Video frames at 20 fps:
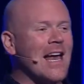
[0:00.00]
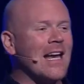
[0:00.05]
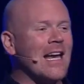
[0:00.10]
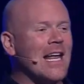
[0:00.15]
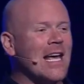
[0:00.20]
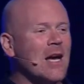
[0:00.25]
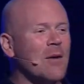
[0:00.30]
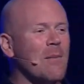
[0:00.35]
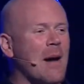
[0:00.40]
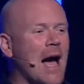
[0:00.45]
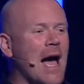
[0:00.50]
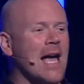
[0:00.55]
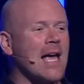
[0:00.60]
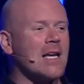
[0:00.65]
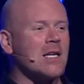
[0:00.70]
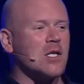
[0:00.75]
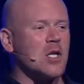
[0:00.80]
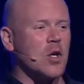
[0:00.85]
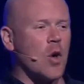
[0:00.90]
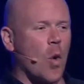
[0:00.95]
Nehemiah
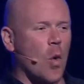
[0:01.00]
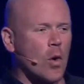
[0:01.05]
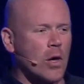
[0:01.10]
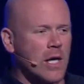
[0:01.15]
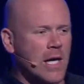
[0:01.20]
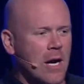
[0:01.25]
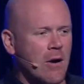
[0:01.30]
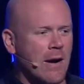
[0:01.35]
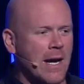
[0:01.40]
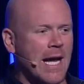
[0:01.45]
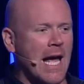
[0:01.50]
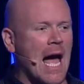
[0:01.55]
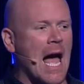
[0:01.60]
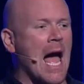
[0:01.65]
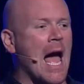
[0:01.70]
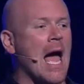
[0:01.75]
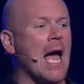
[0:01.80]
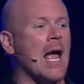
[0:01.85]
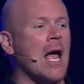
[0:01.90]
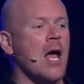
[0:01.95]
is an ordinary
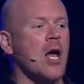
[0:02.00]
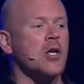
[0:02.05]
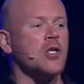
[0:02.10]
guy